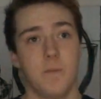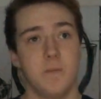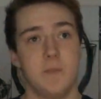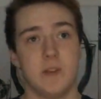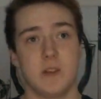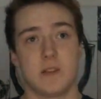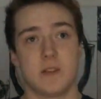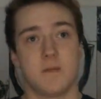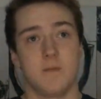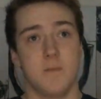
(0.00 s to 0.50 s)

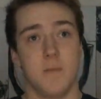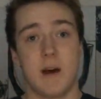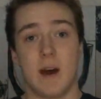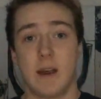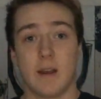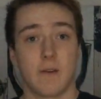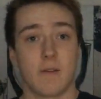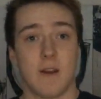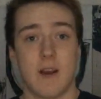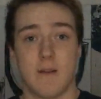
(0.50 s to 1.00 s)
just
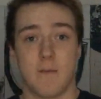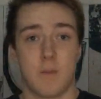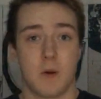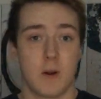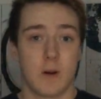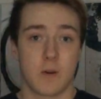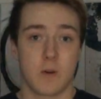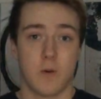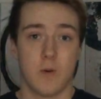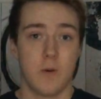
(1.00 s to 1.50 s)
Minecraft
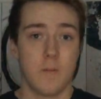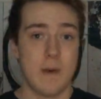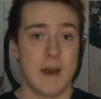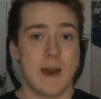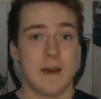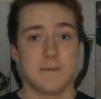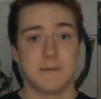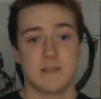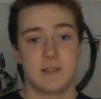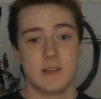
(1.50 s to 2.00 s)
parkour
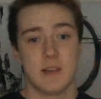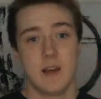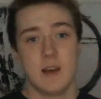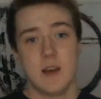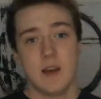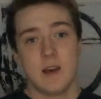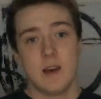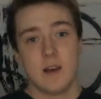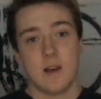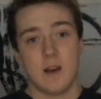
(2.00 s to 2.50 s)
maps,
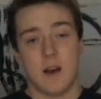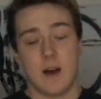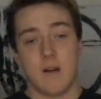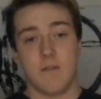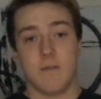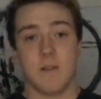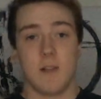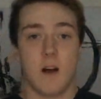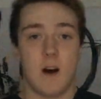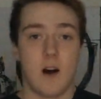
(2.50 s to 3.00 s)

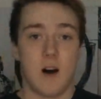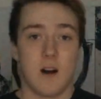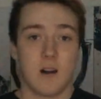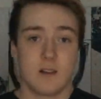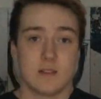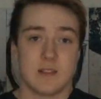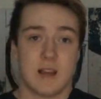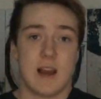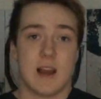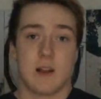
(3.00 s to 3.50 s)
uh,
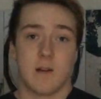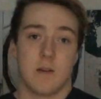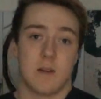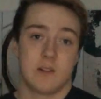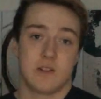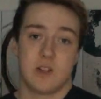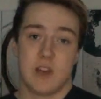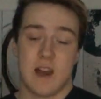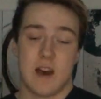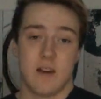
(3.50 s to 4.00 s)
vlogs,
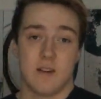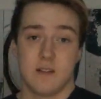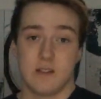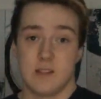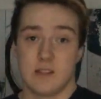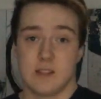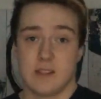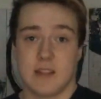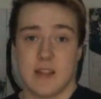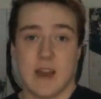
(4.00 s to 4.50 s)
IRL
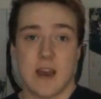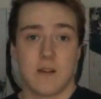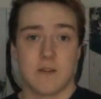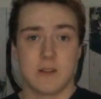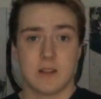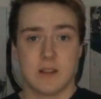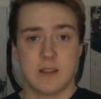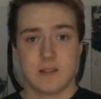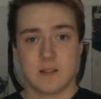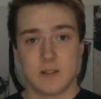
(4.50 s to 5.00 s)
challenges, and now
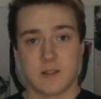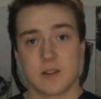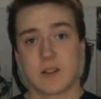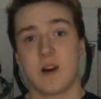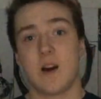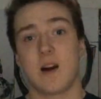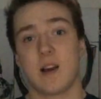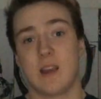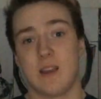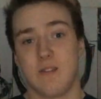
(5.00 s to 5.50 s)
to these little
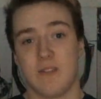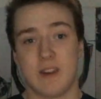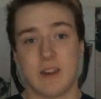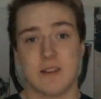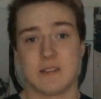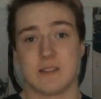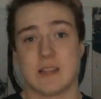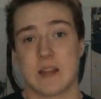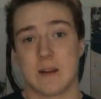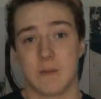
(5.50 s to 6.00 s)
talking
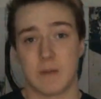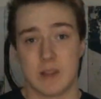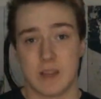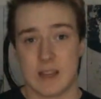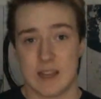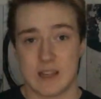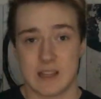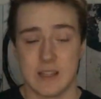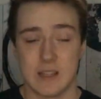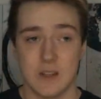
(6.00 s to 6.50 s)
videos that I really
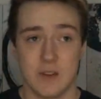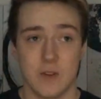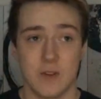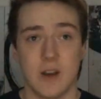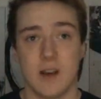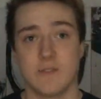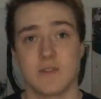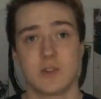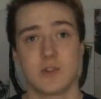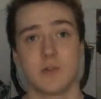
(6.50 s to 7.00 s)
like to
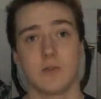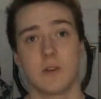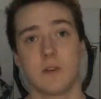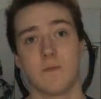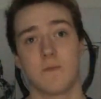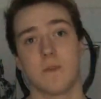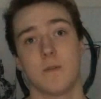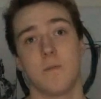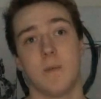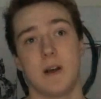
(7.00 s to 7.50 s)
do. I've
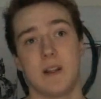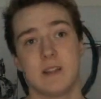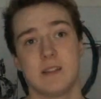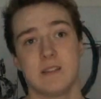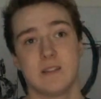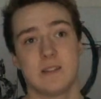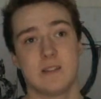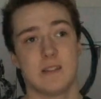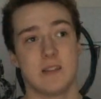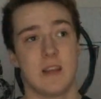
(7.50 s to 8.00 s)
streamed for
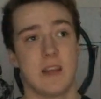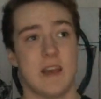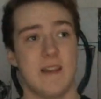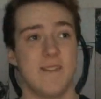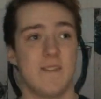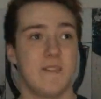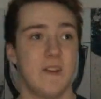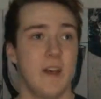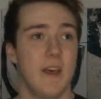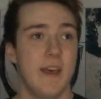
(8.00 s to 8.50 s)
months and
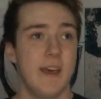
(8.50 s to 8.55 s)
I've